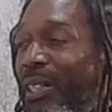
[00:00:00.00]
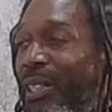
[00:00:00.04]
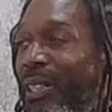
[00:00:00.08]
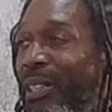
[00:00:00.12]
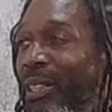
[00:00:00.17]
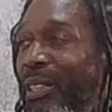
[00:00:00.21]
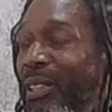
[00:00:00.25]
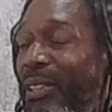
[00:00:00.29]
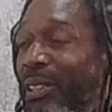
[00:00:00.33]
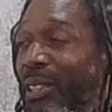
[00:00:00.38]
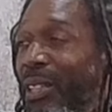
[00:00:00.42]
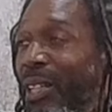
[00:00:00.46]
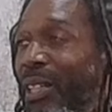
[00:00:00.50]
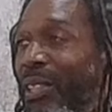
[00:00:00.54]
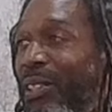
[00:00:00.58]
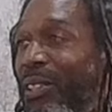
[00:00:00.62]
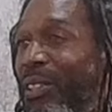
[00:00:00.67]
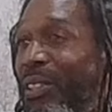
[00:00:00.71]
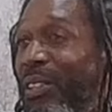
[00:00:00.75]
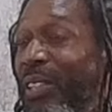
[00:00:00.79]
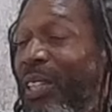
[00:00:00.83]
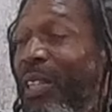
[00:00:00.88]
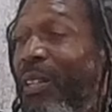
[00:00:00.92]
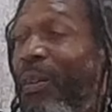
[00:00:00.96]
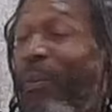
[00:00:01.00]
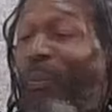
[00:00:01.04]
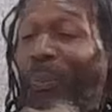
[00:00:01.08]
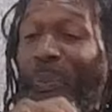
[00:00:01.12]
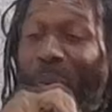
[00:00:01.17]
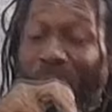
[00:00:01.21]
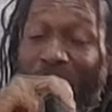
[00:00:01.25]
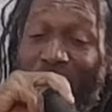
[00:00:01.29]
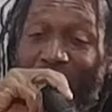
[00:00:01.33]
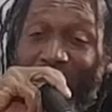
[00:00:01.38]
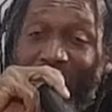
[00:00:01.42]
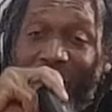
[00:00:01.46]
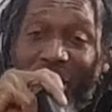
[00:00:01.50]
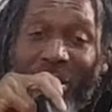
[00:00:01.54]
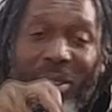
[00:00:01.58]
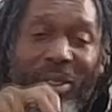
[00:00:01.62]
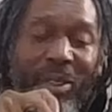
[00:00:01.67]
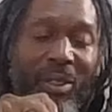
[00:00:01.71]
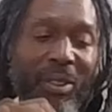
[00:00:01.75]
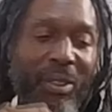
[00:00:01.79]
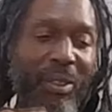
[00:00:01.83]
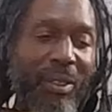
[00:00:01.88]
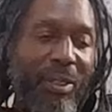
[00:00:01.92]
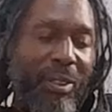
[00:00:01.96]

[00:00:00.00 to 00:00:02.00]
and intelligence, and brilliance.